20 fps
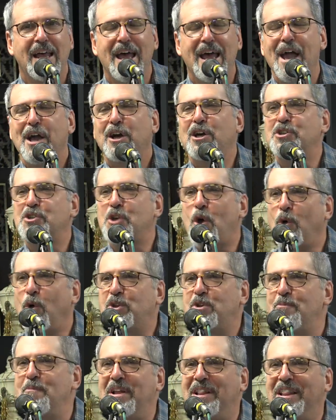Because
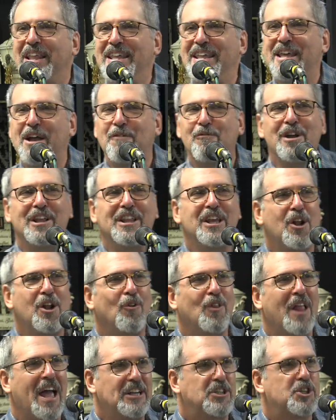ultimately, they really don't
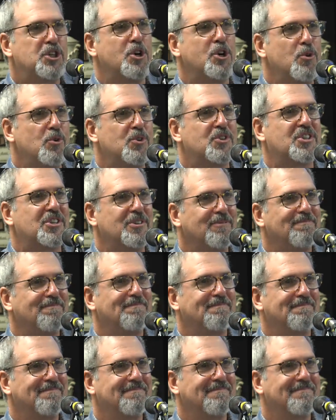like Jews.
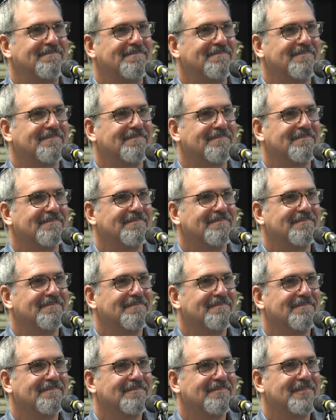
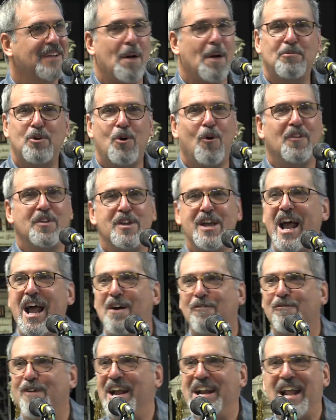I'm calling you out
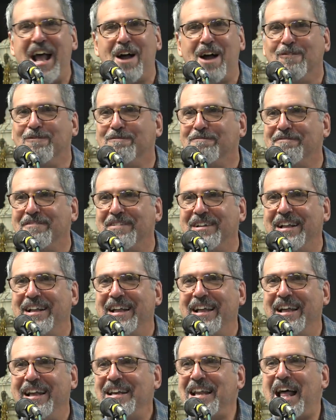right now.
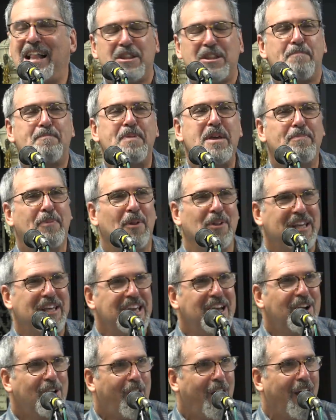Not the people
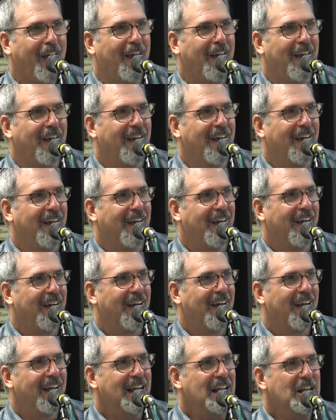here.
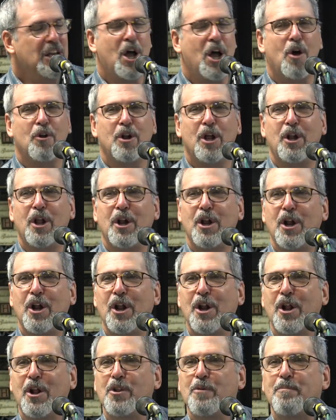No.
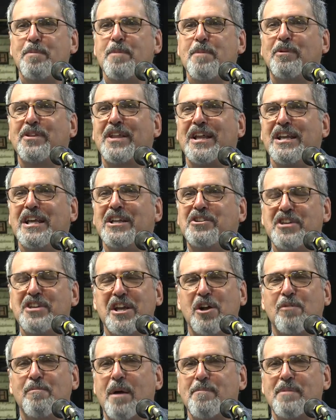The people that need to
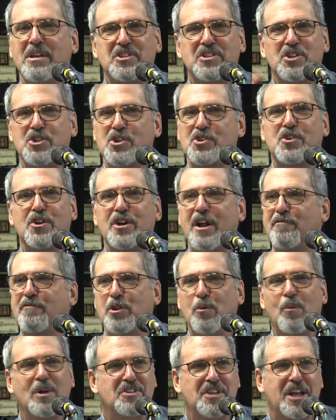hear my messages are never the
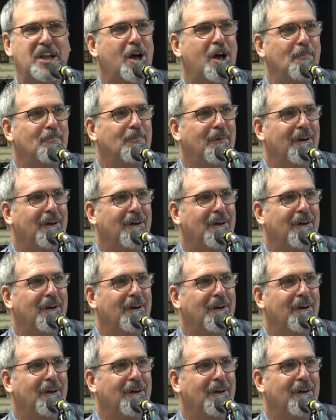ones that come.